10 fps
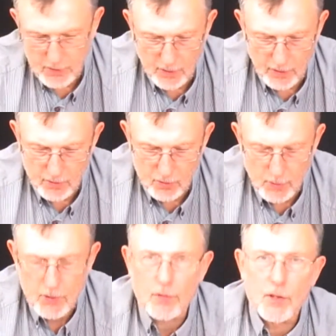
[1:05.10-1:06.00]

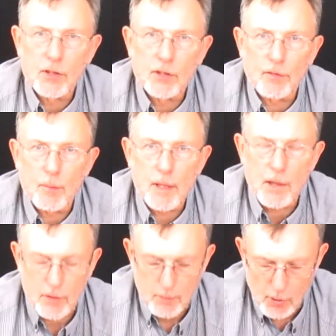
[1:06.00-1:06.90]
20 or 30 of them in
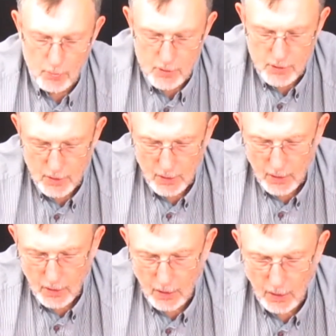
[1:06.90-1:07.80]
there at the moment.
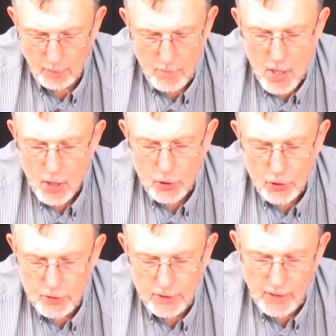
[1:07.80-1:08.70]

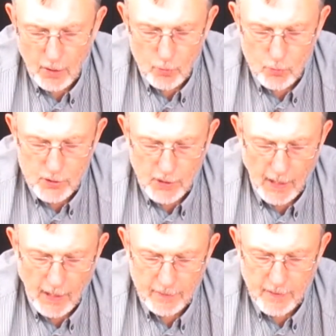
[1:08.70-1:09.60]
Using those
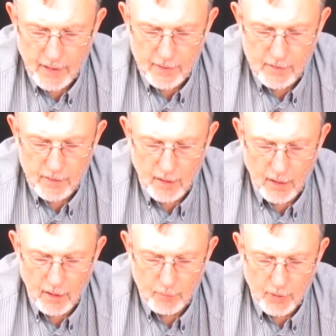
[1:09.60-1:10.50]
and then
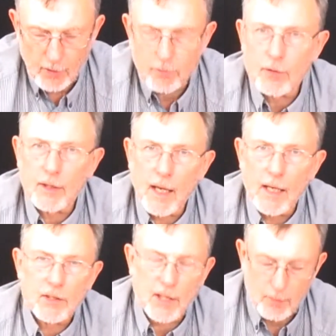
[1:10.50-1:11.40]
going through the
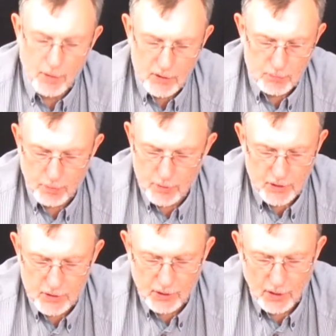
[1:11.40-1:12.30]
gauge calibration
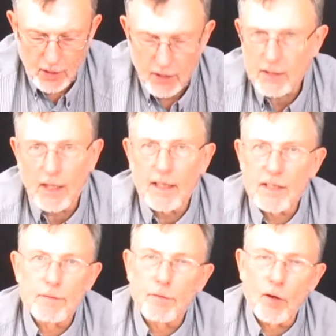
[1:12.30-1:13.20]
procedure can take
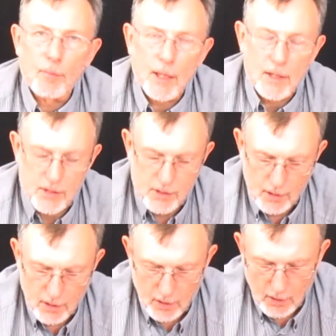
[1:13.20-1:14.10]
less than 5 minutes.
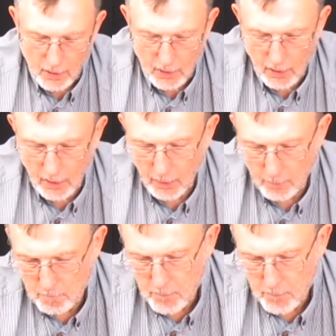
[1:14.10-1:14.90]
So